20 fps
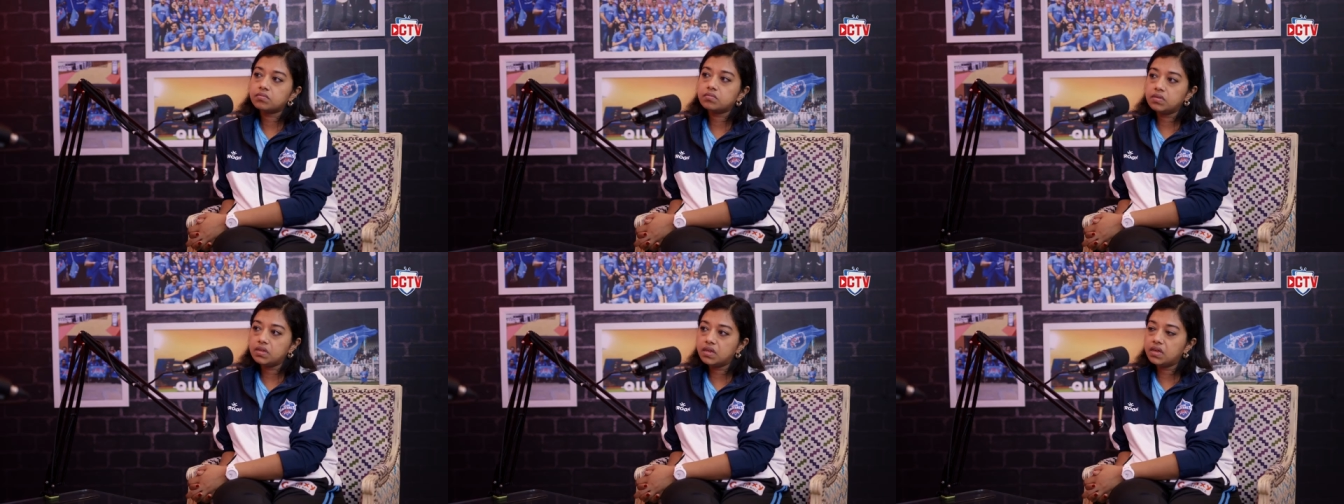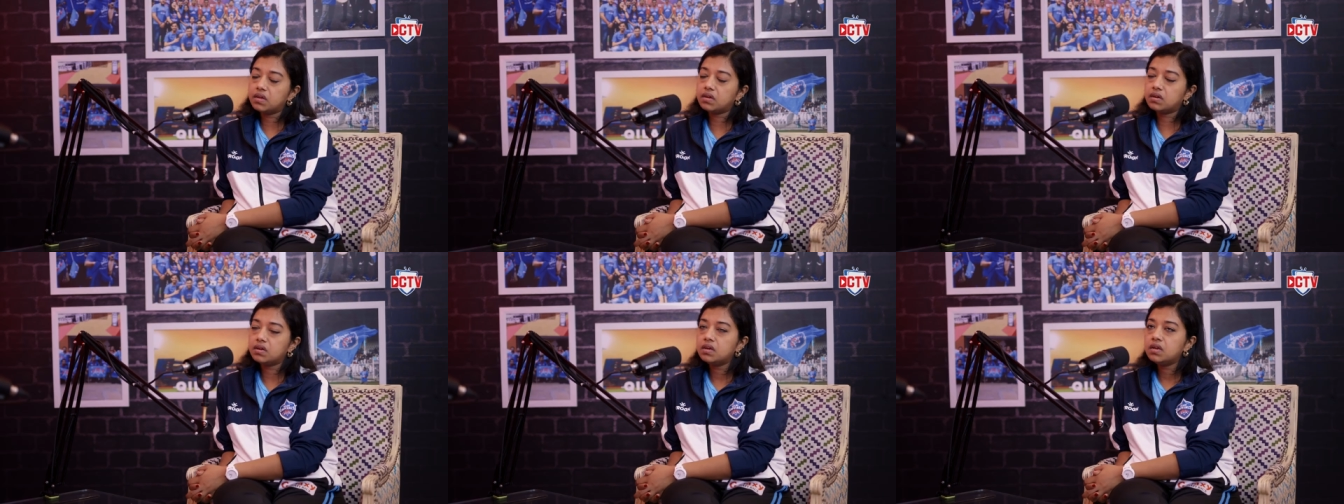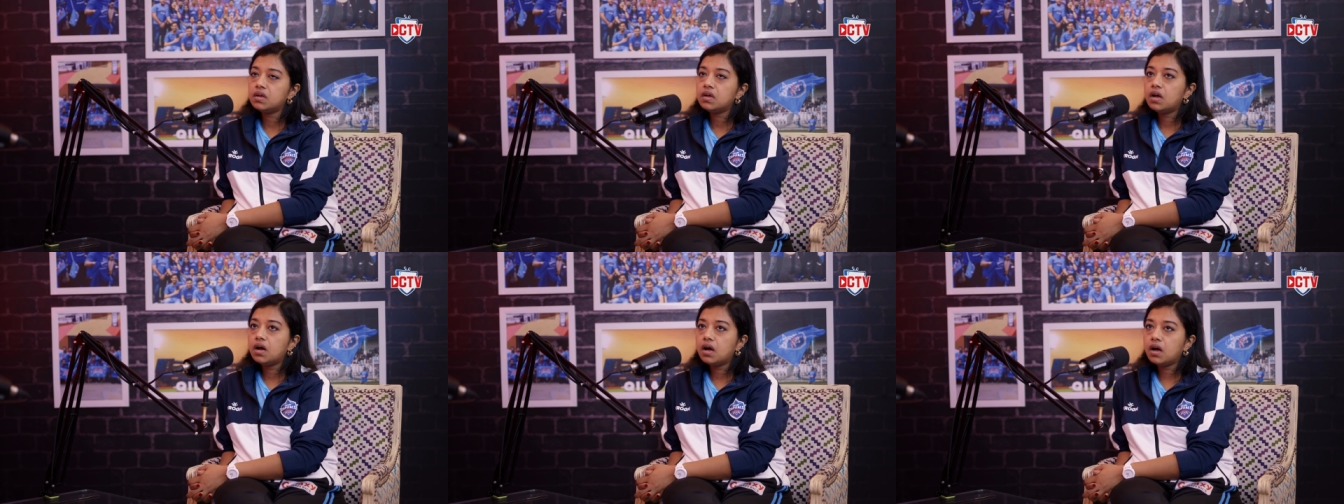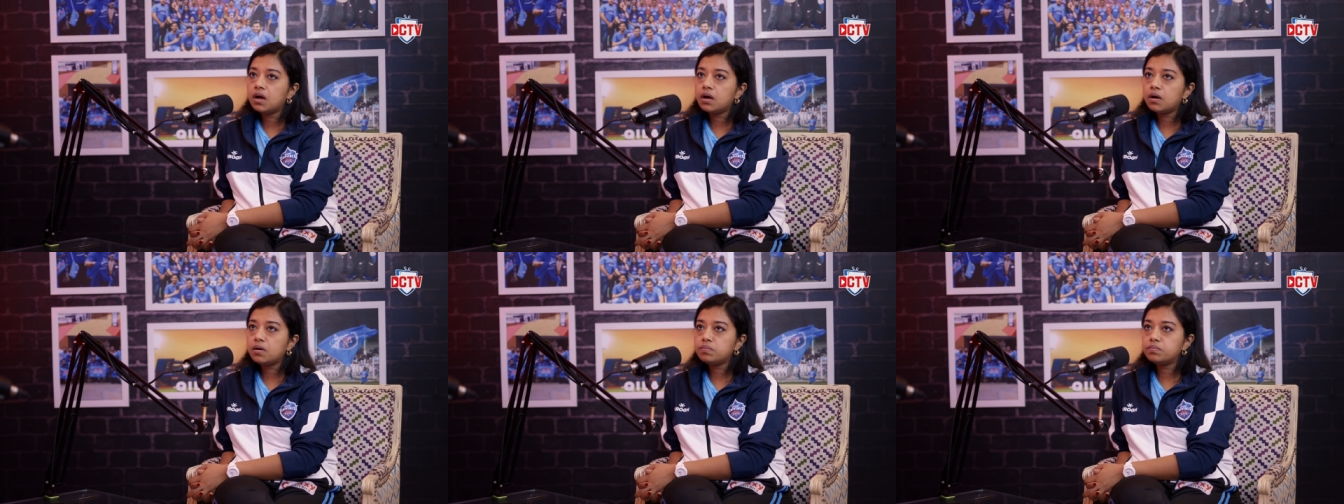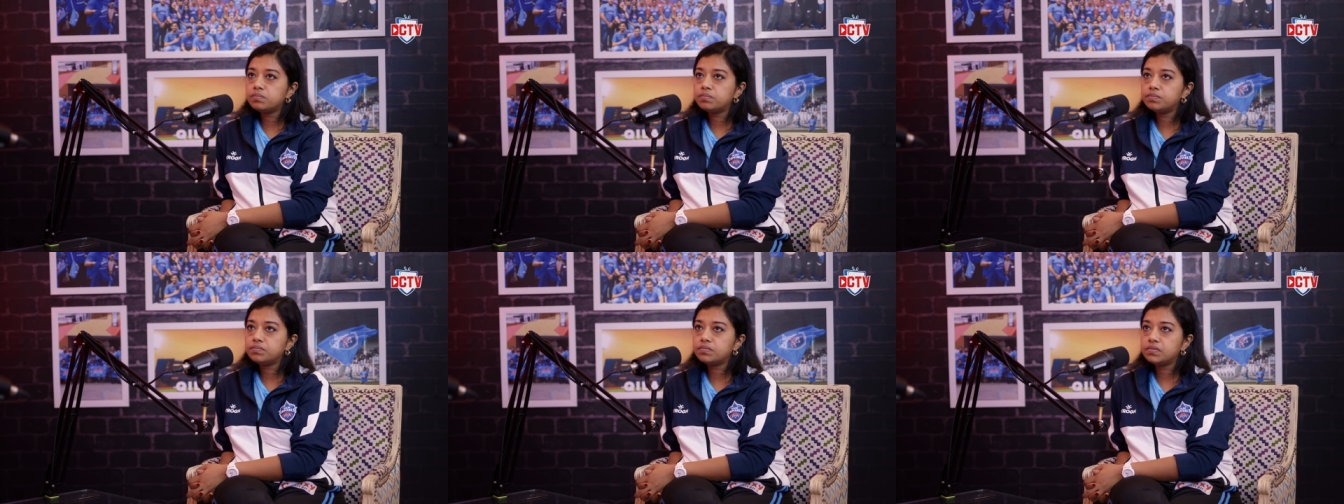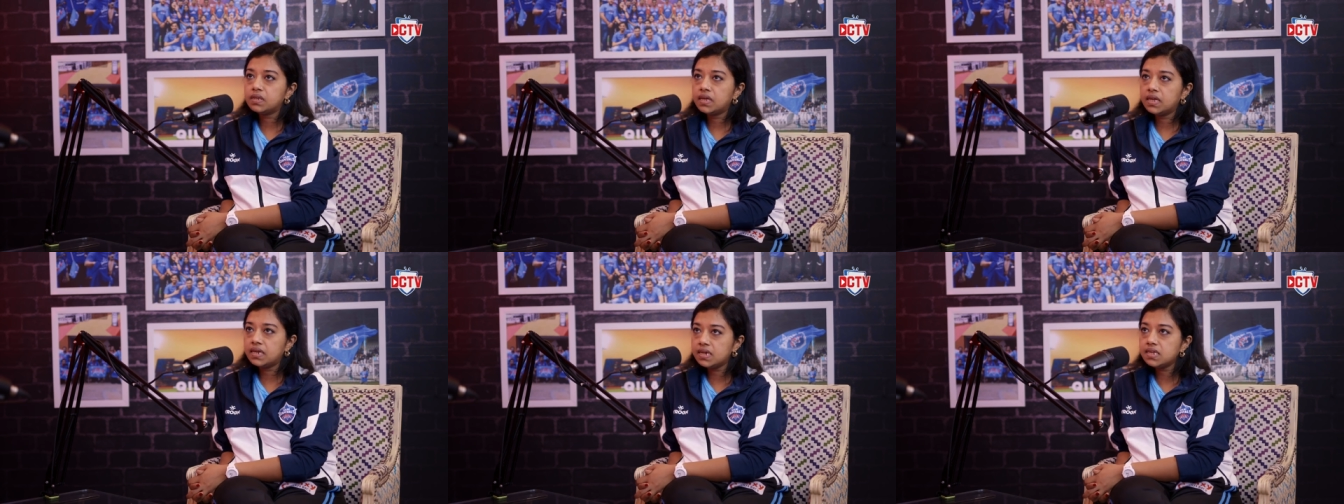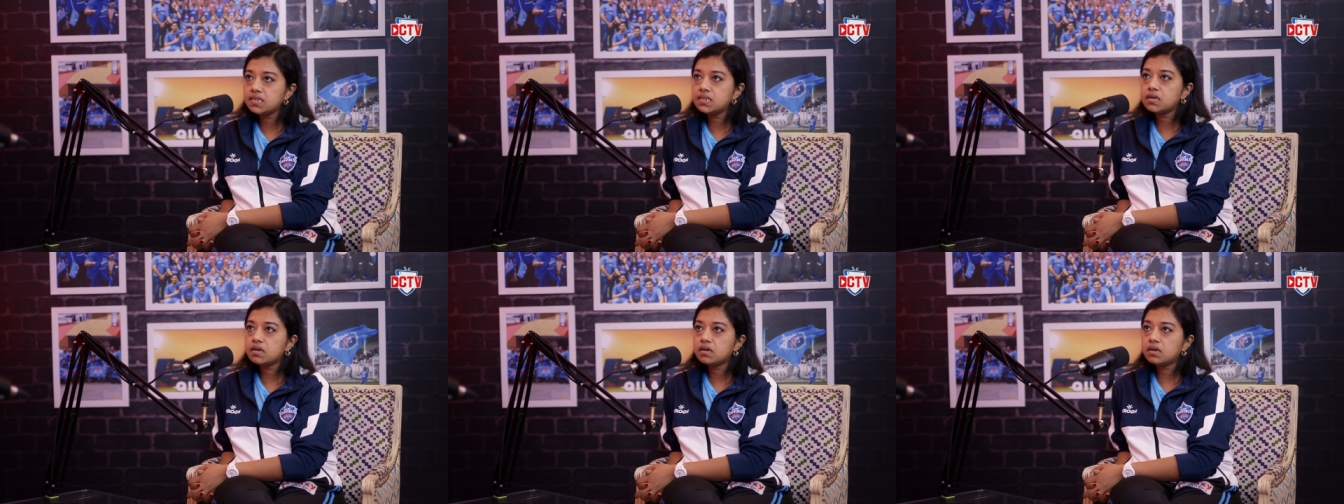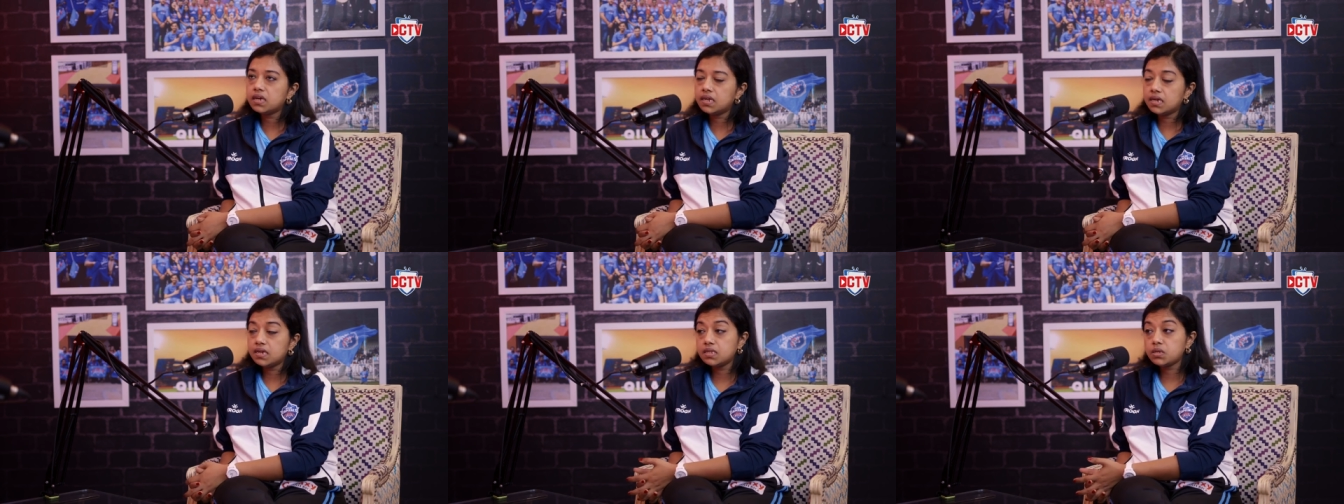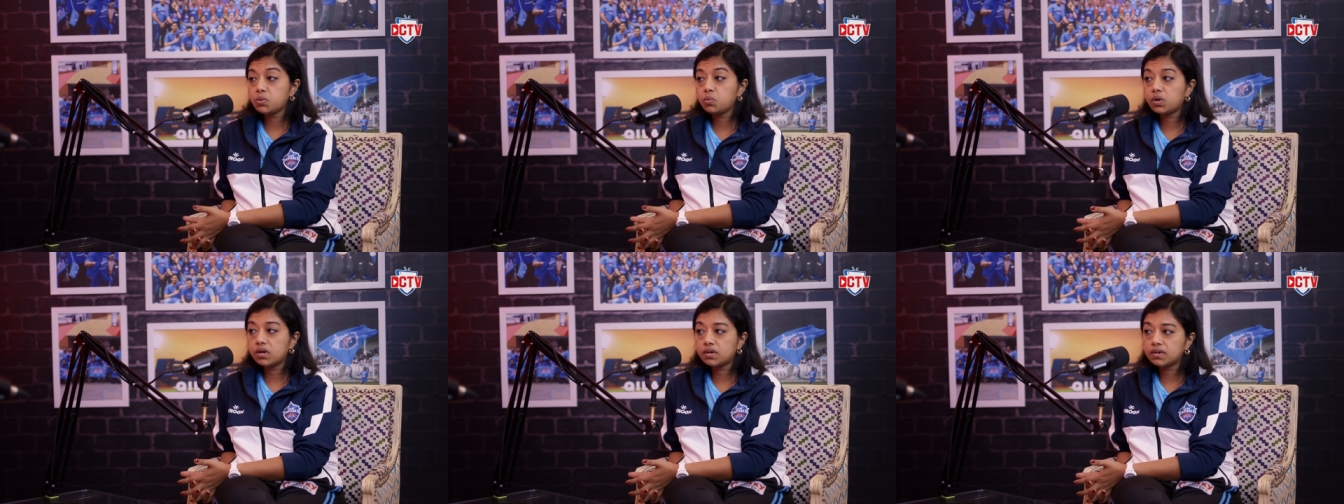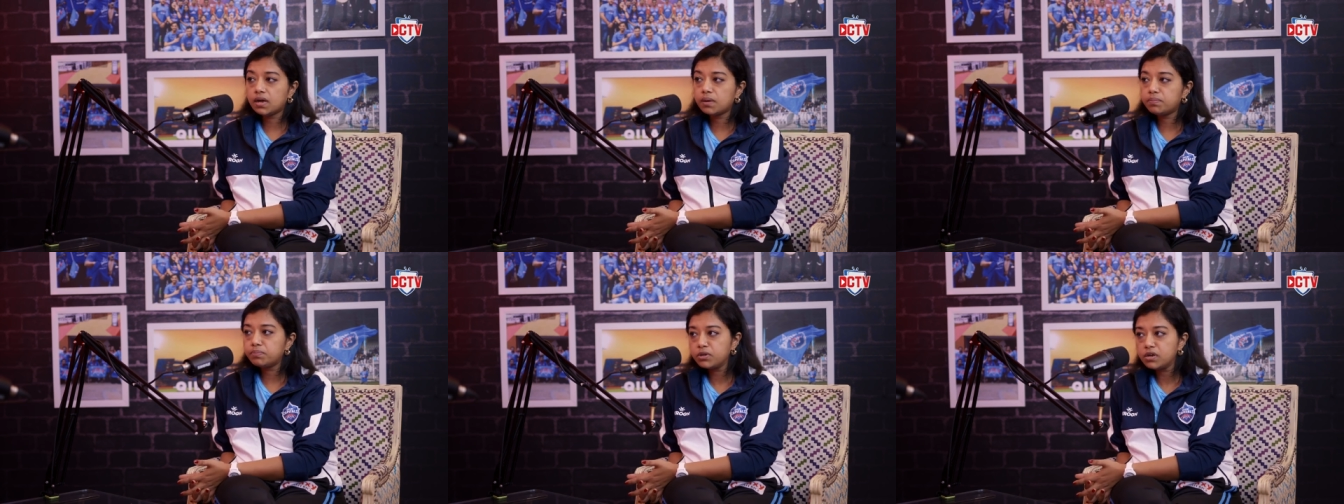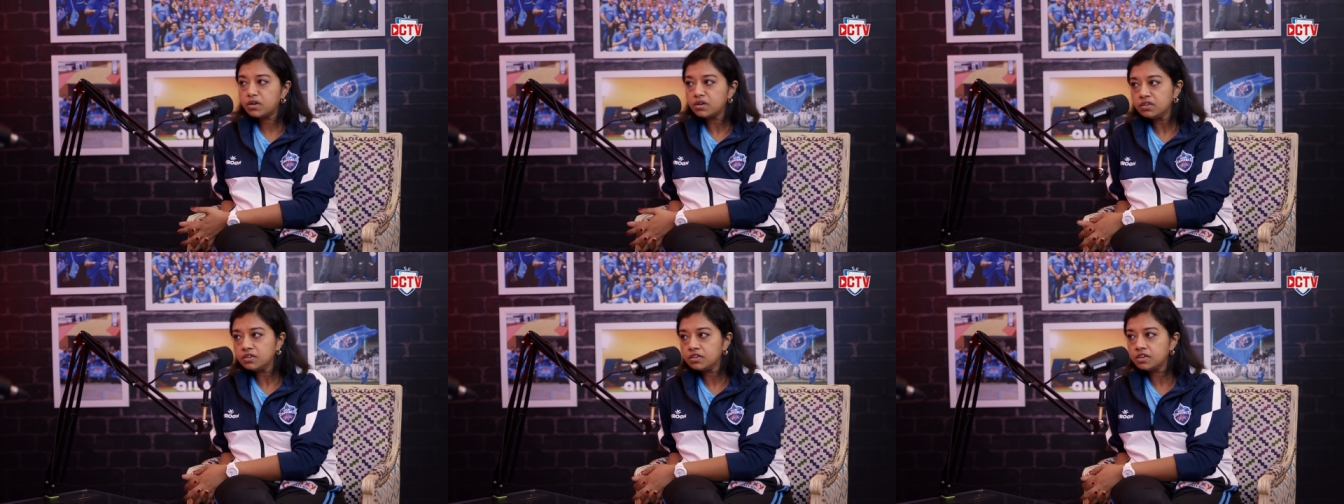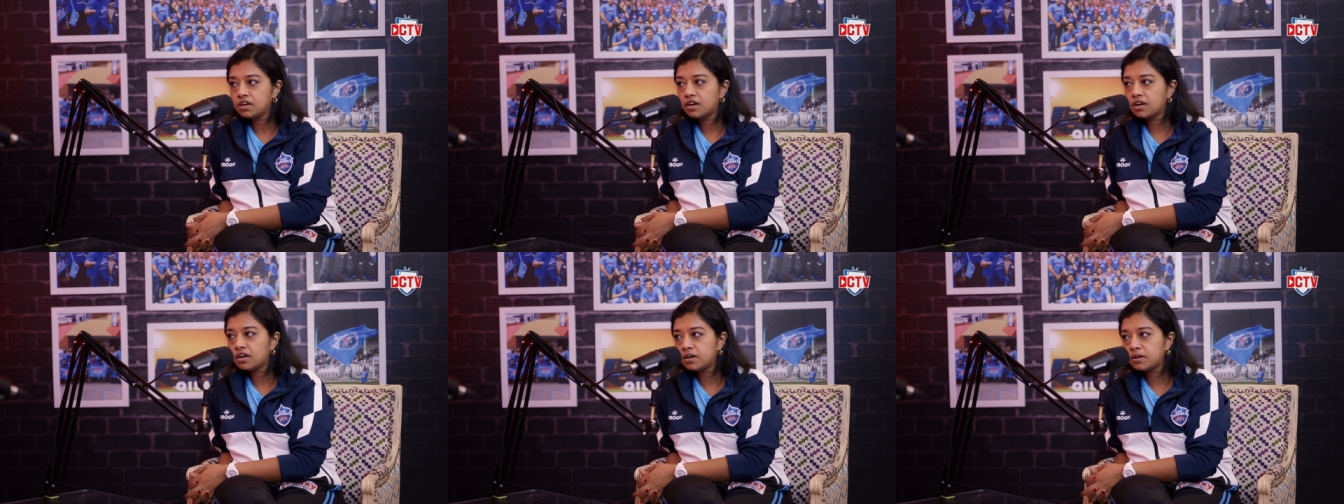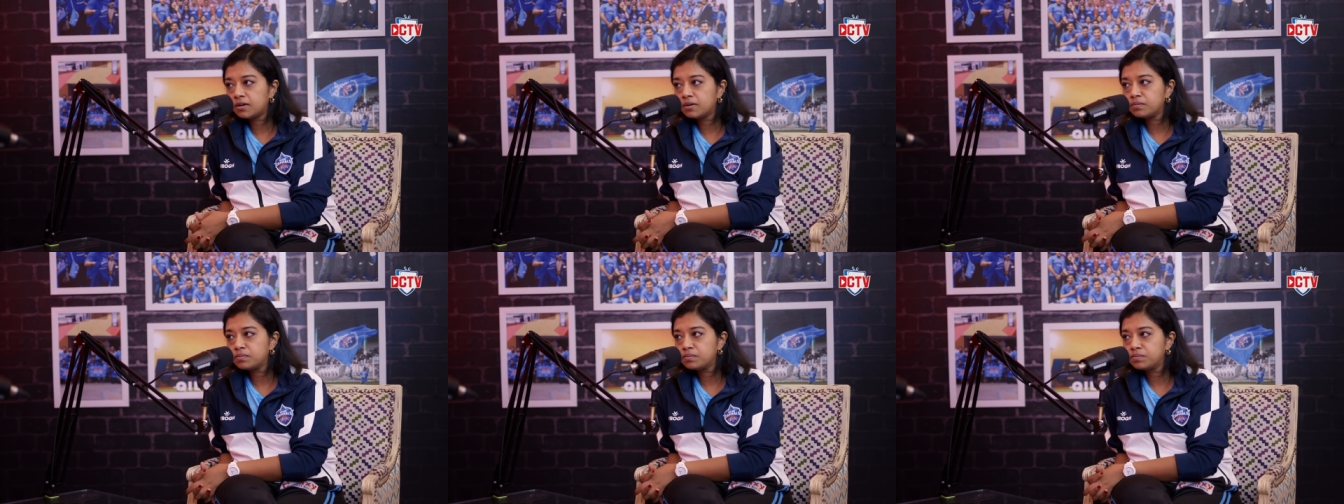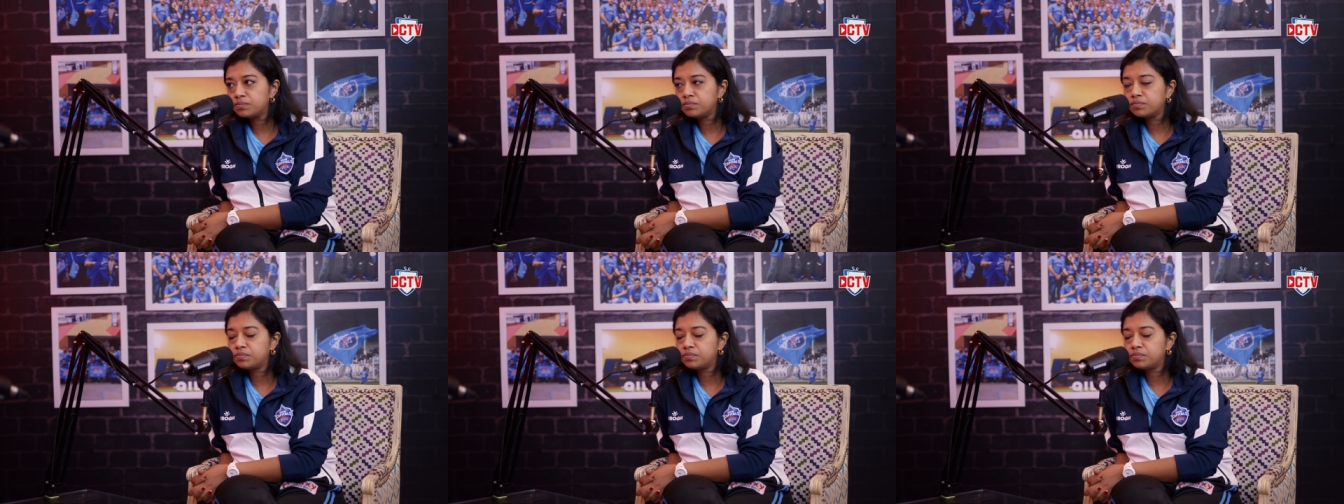Yeah, um, it is a it is a World Cup year um,